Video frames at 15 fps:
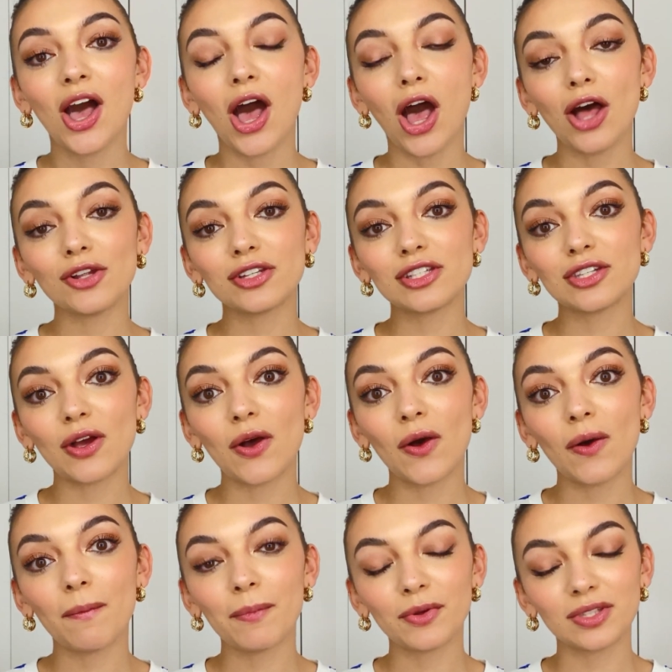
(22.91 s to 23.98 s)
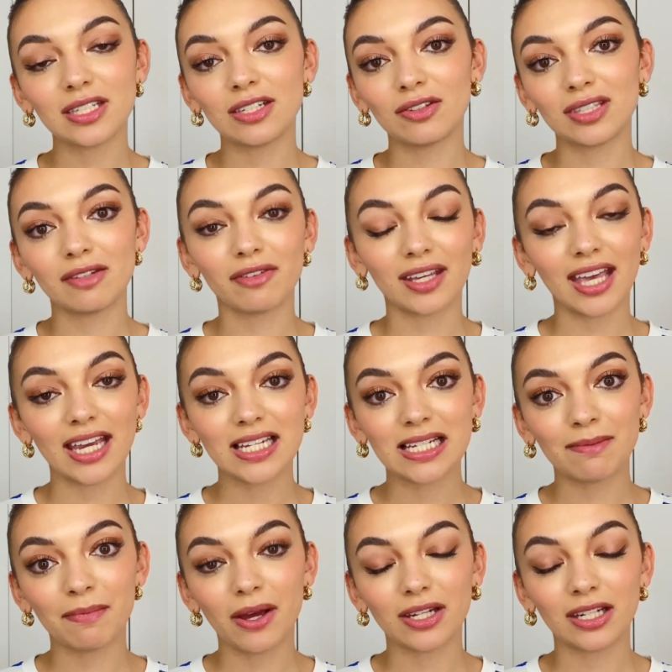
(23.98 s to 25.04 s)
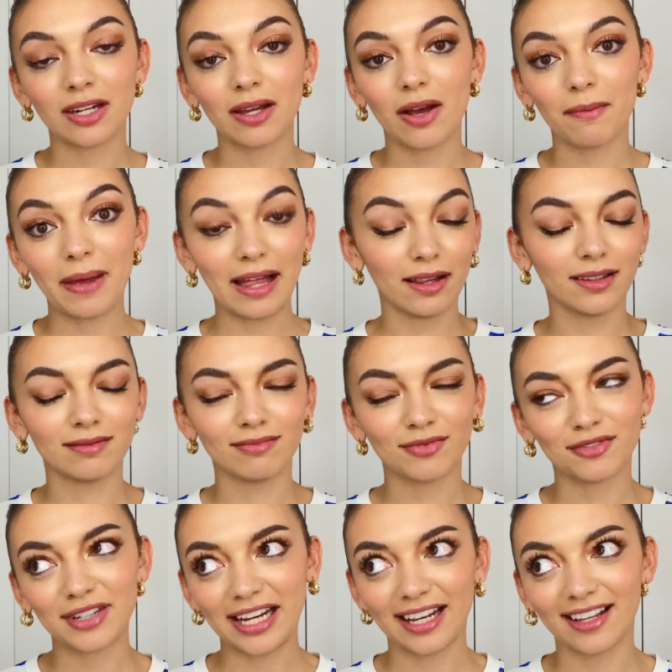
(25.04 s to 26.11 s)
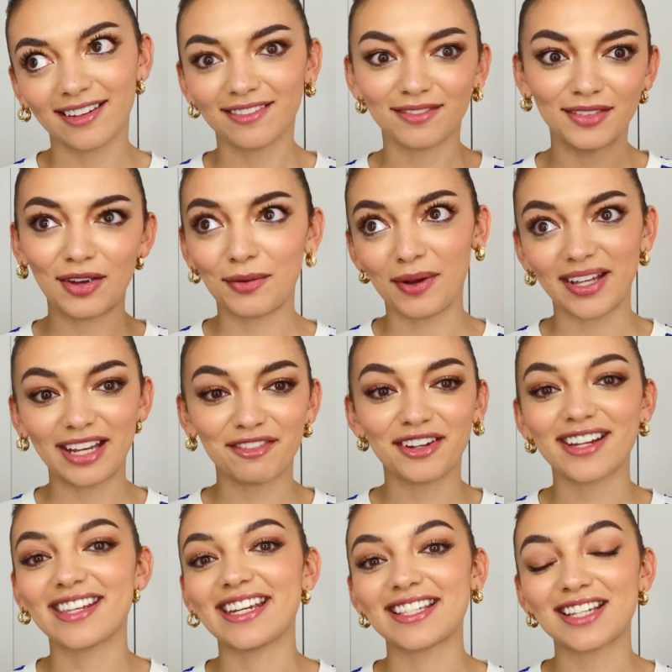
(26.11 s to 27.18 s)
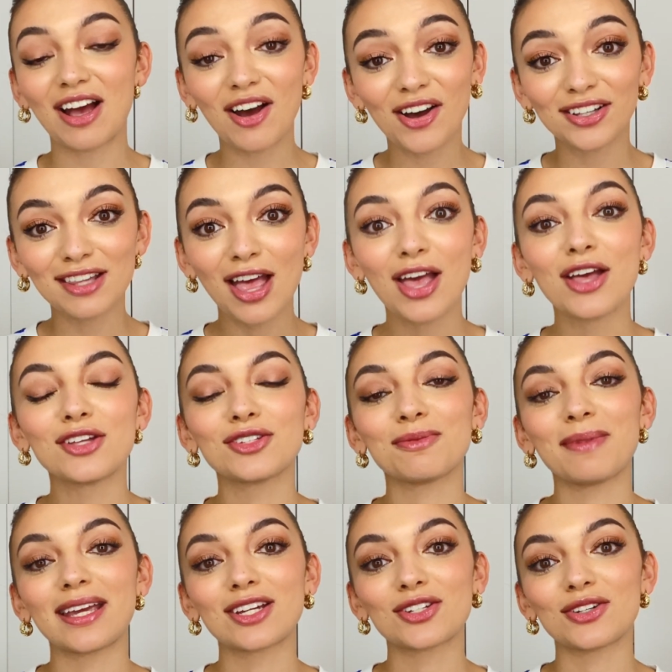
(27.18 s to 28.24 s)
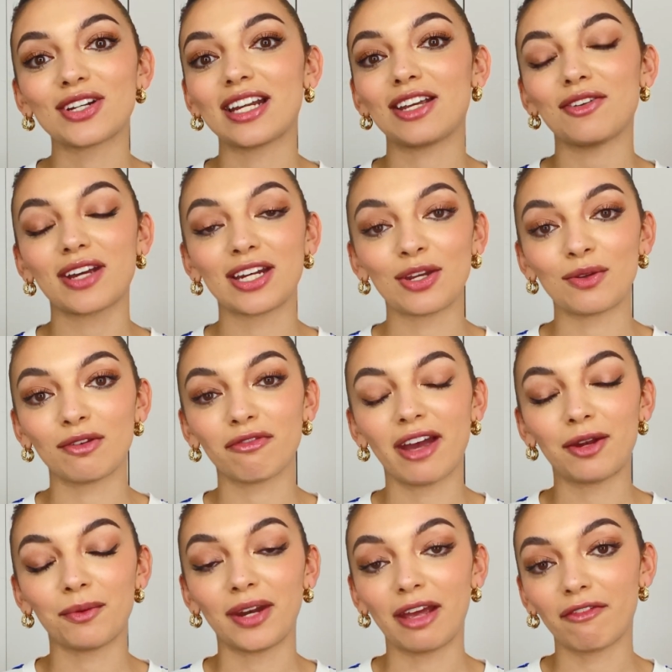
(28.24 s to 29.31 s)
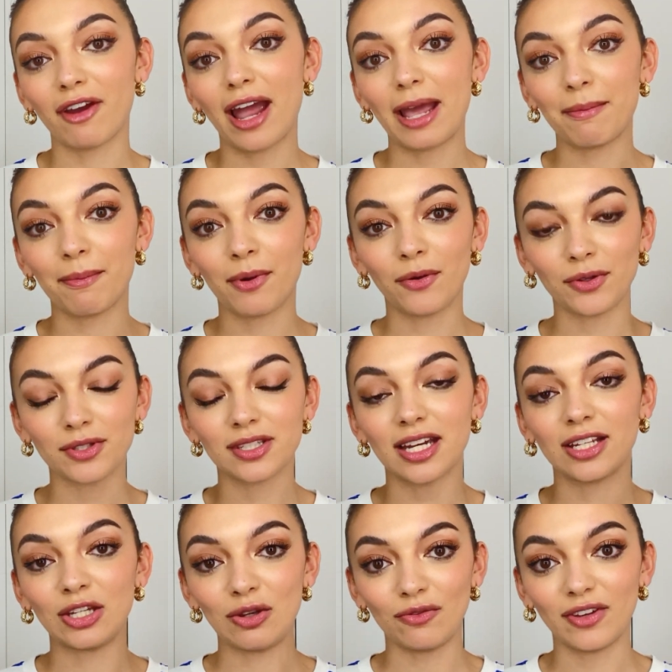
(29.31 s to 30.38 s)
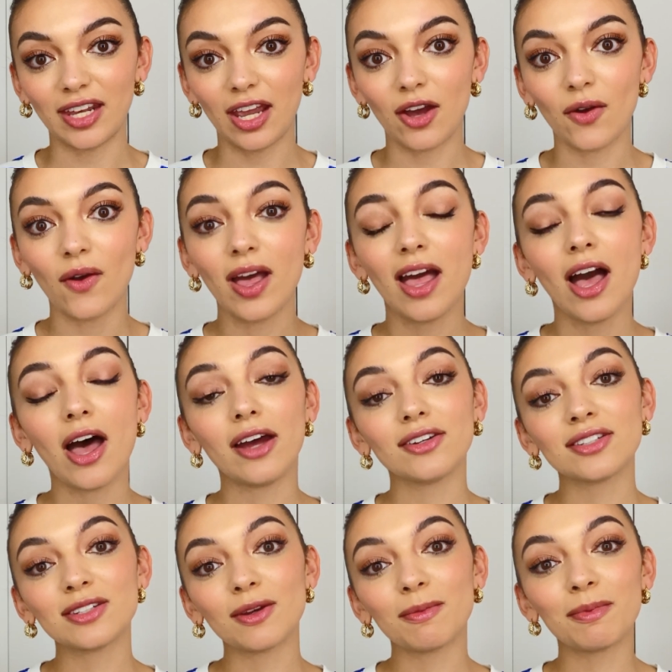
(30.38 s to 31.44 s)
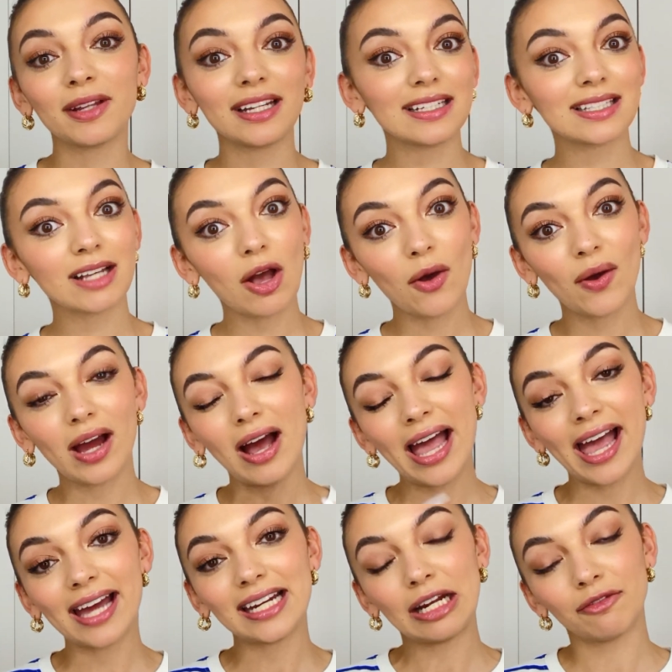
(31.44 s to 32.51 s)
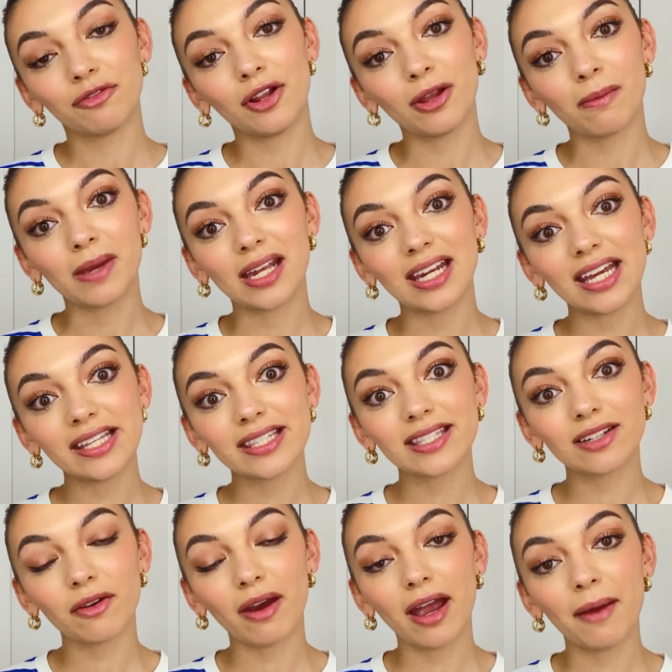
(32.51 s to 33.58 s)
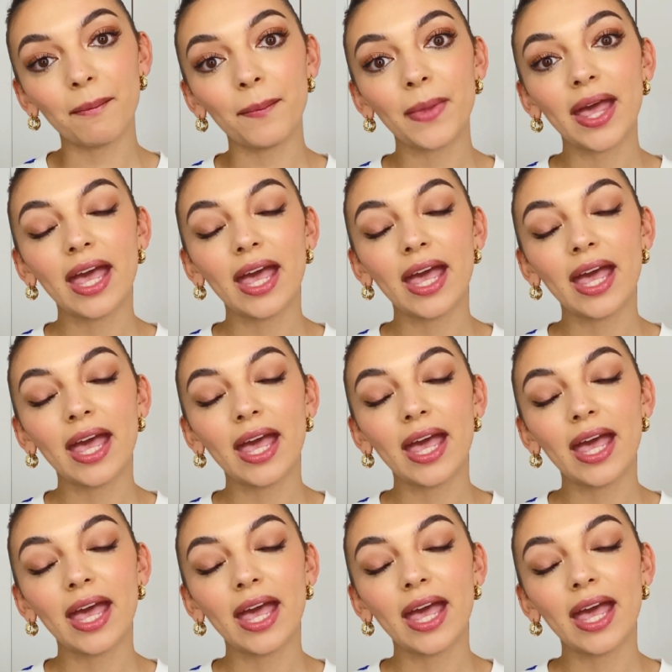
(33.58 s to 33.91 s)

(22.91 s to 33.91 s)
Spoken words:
Also put the notification button, bell, ring, or whatever it is on to make sure that you get notified whenever I post a new video. Also, please go ahead and follow me on Instagram.